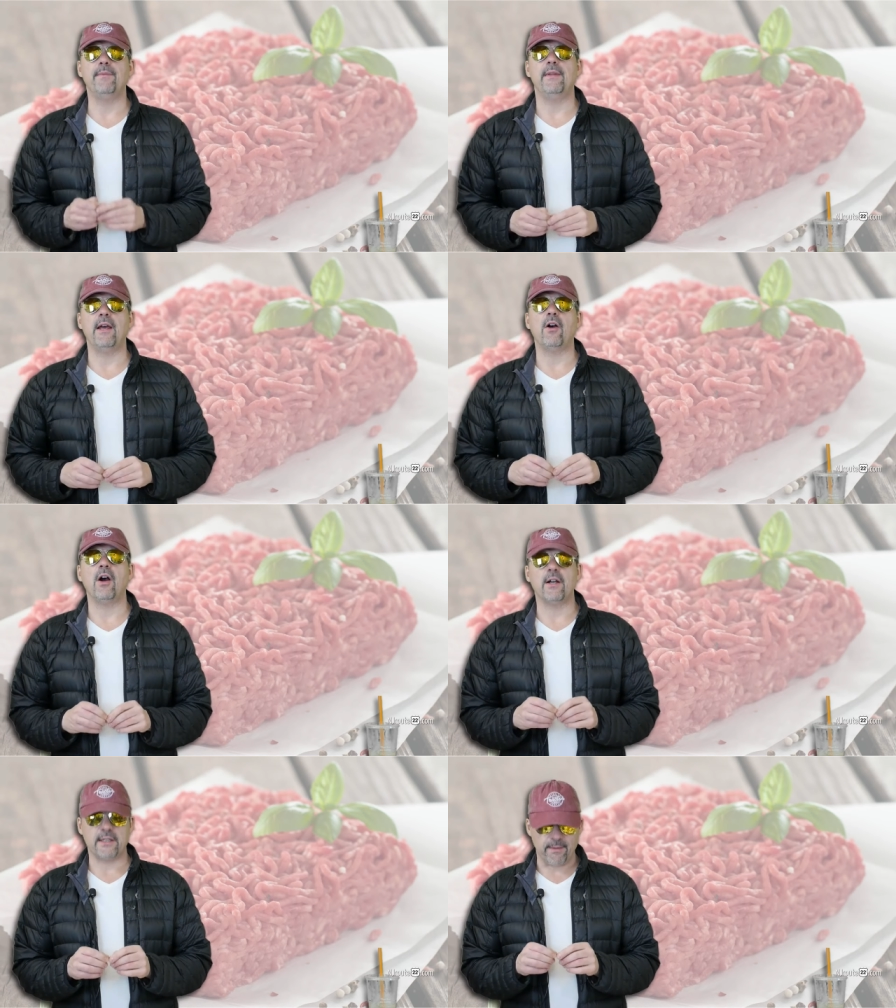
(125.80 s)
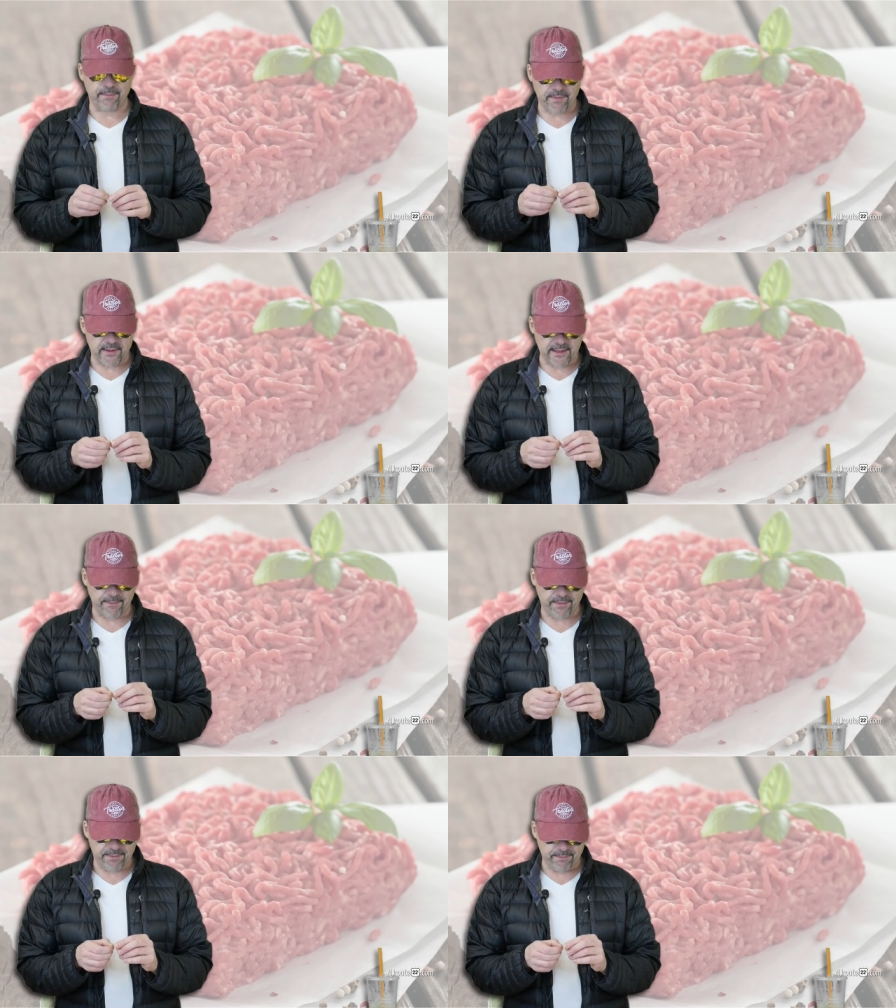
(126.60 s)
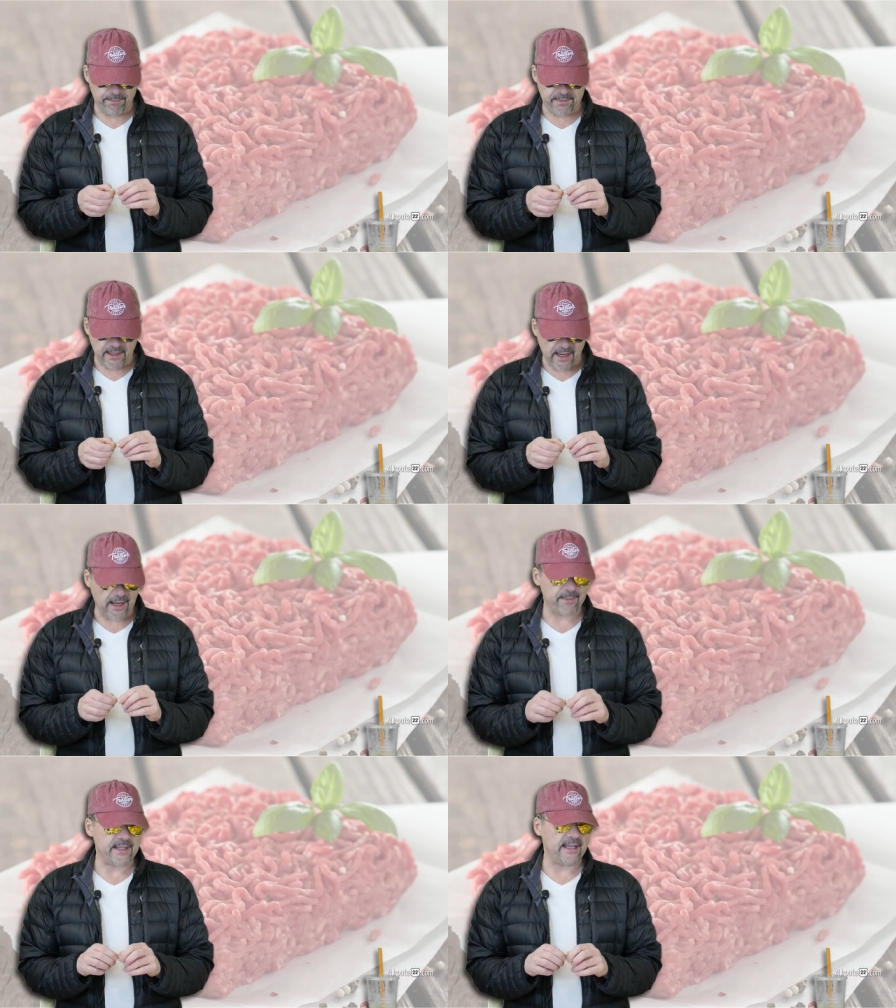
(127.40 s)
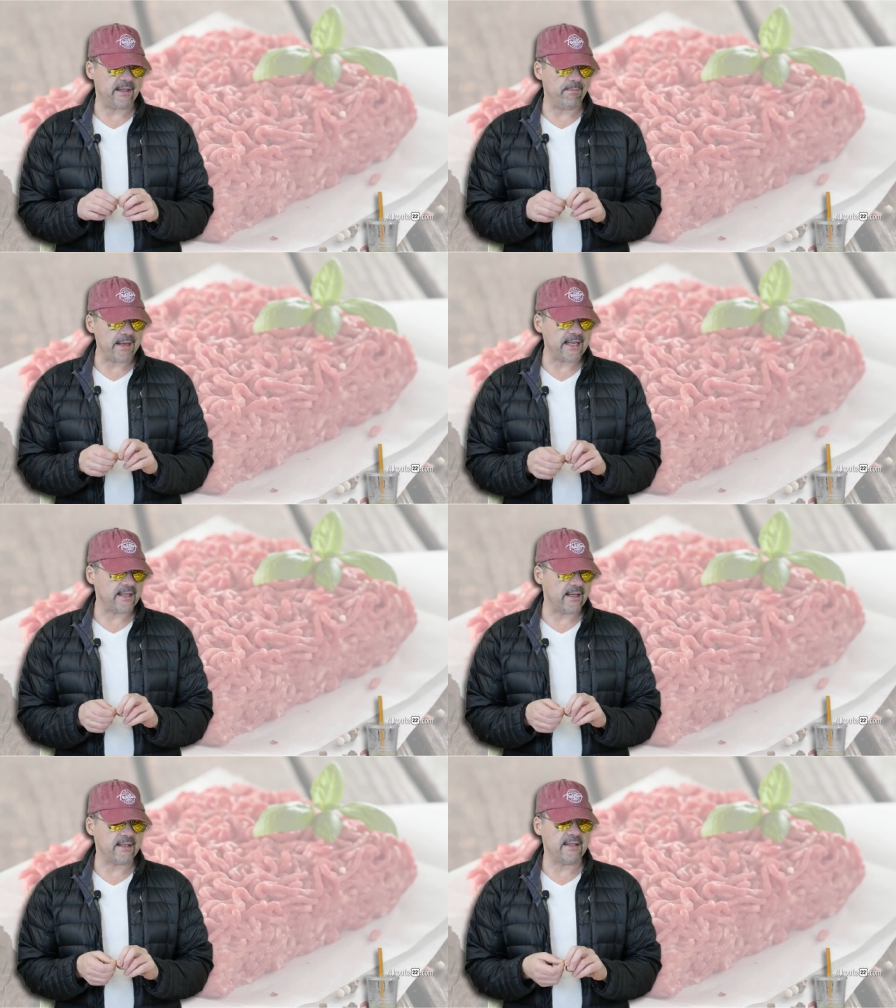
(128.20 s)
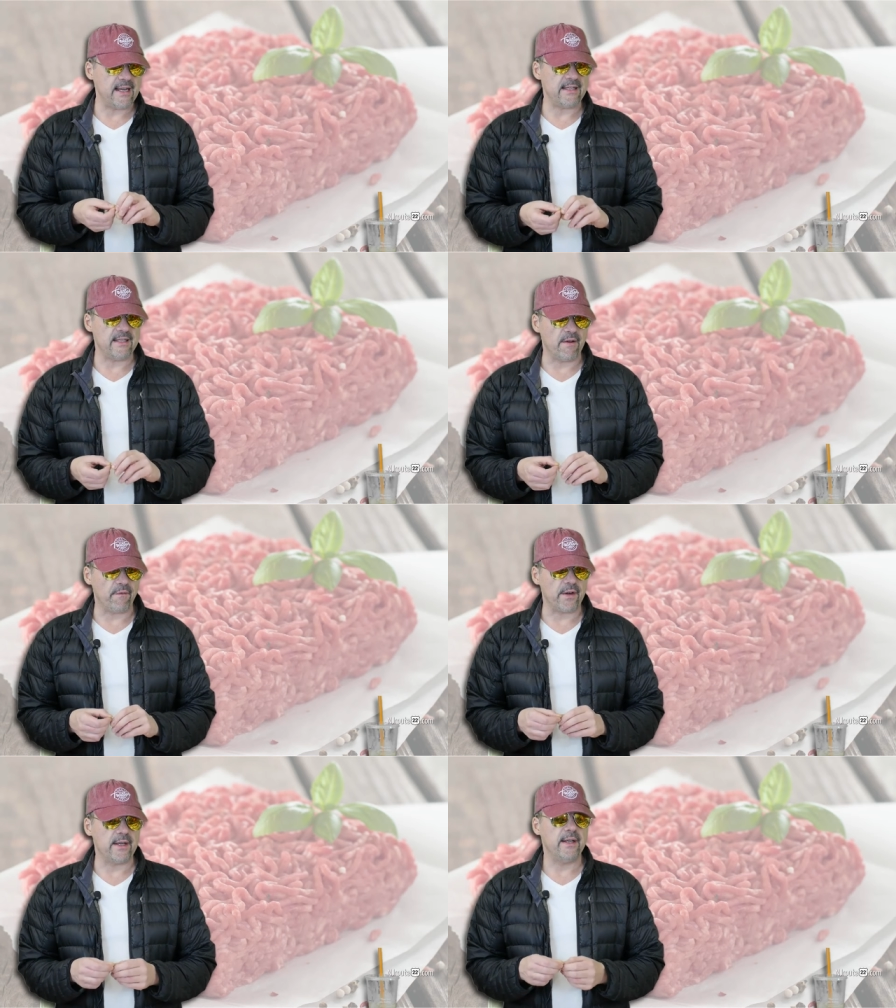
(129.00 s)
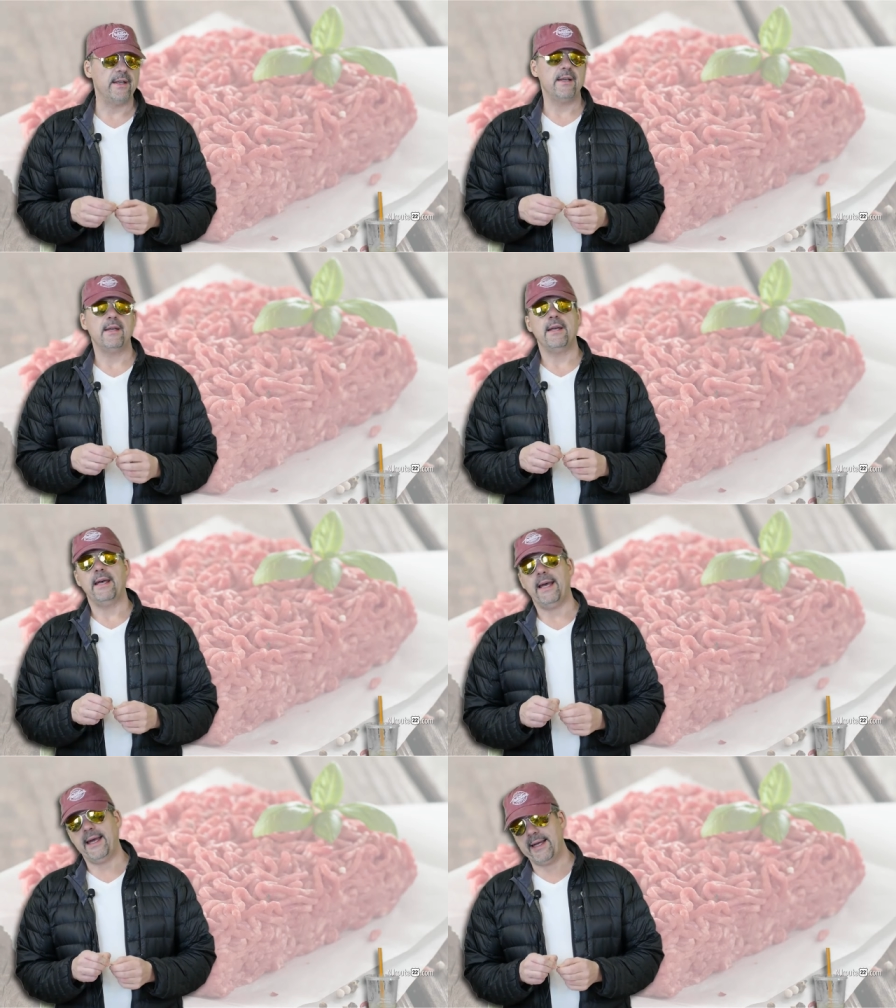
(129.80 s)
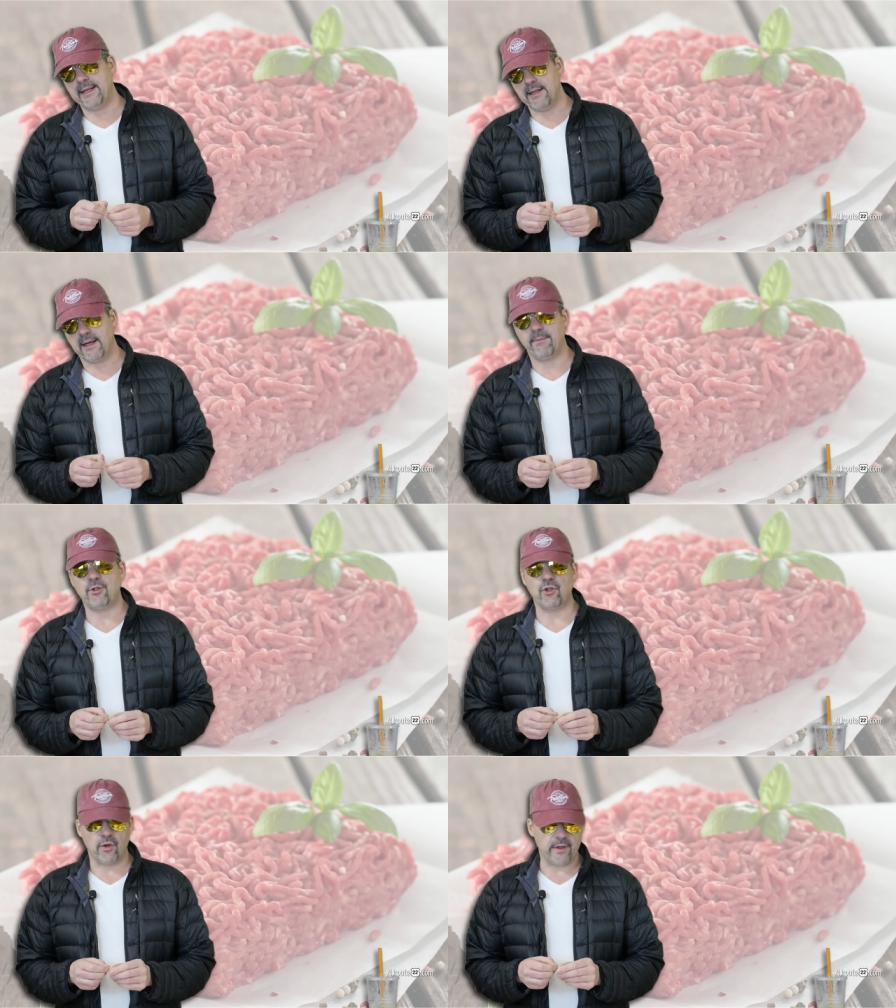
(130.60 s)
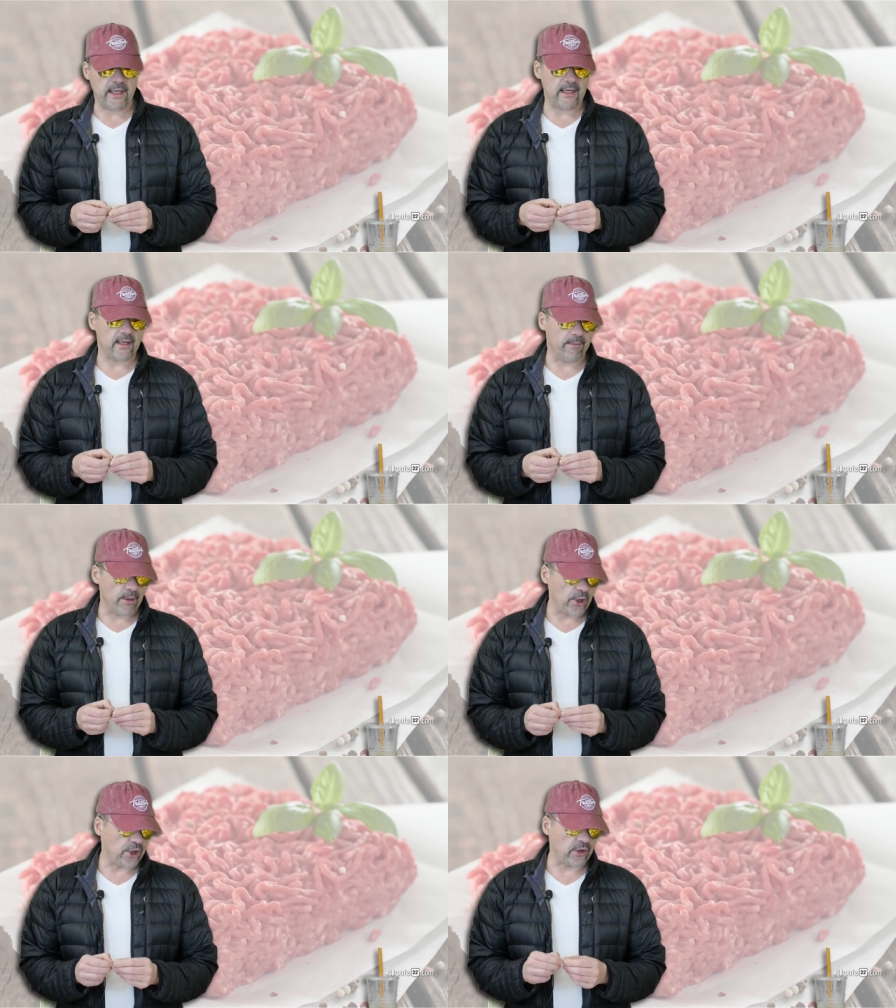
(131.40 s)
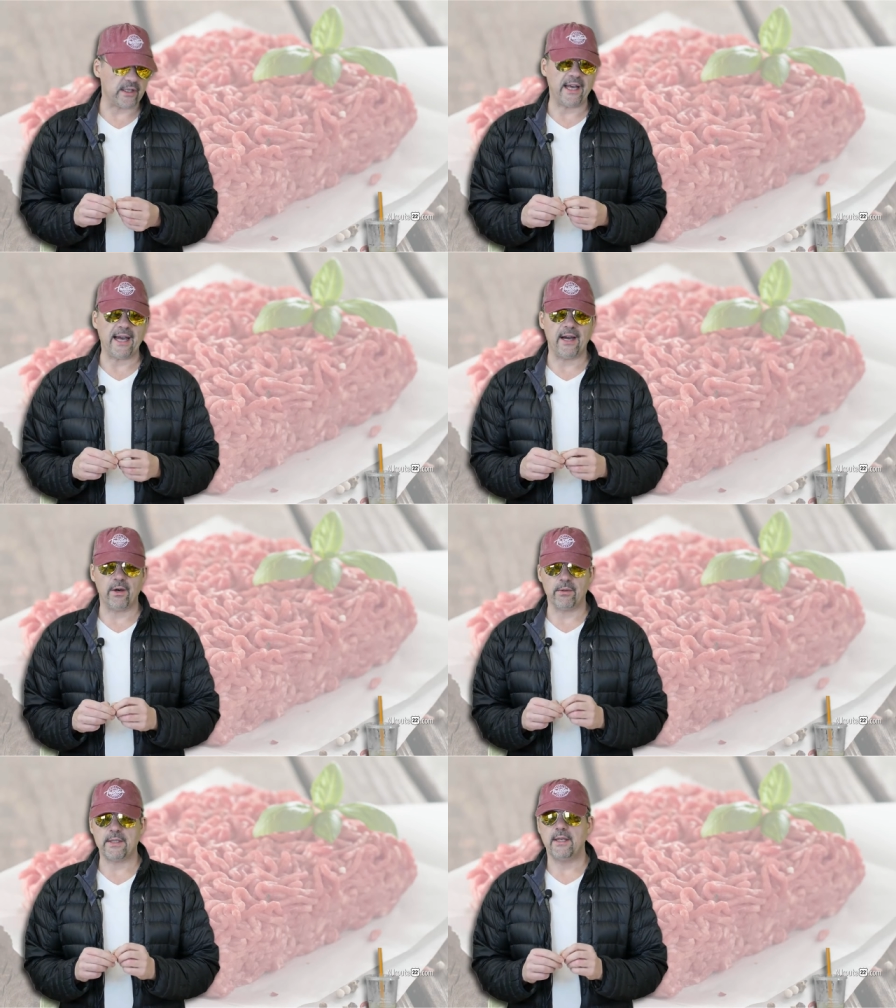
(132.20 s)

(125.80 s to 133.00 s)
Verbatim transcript: there are some some times that the meat does taste different and I'm sure the commercial cows